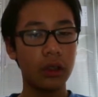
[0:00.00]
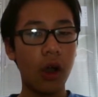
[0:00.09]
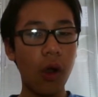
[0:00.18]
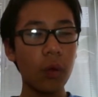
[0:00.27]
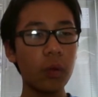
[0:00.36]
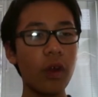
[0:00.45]

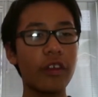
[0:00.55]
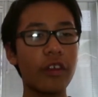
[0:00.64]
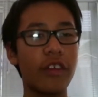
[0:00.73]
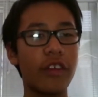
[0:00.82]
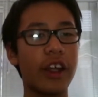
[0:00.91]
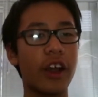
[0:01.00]
on with the
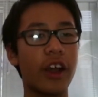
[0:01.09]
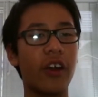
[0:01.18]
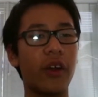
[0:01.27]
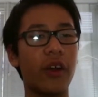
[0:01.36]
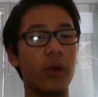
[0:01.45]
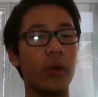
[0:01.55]

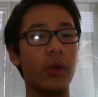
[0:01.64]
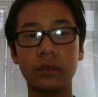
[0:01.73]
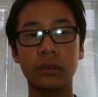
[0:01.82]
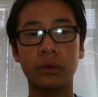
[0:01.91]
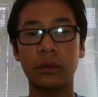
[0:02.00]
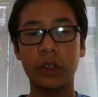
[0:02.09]
video!
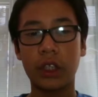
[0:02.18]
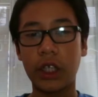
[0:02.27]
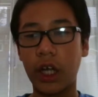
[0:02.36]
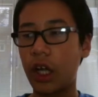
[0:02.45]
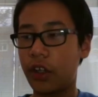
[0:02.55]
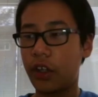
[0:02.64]

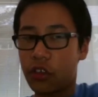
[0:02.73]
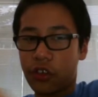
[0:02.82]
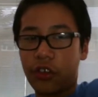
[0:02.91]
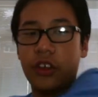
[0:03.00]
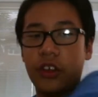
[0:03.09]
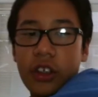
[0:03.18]
Guys,
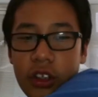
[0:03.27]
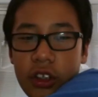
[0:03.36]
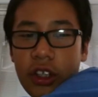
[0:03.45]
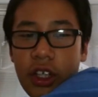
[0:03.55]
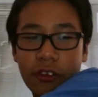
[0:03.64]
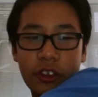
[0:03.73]

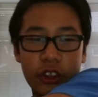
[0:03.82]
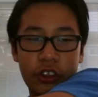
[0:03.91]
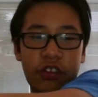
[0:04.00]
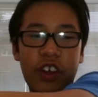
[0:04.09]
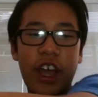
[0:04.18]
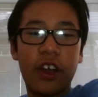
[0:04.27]
I've just
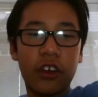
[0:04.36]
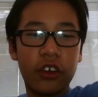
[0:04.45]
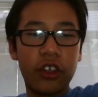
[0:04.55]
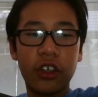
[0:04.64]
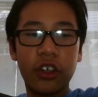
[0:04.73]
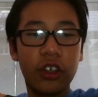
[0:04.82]
found
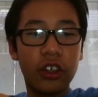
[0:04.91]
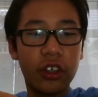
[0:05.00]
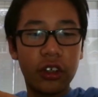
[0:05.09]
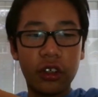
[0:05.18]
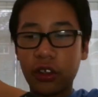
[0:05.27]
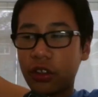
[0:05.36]

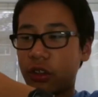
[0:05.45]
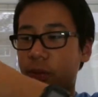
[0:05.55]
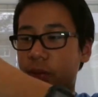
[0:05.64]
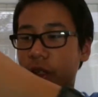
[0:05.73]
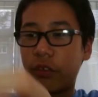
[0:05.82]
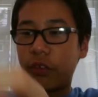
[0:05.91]

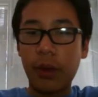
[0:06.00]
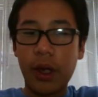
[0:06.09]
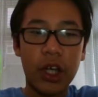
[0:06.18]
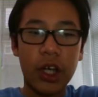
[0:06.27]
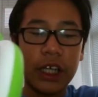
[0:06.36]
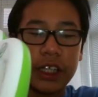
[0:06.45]
something from my
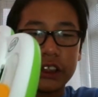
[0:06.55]
early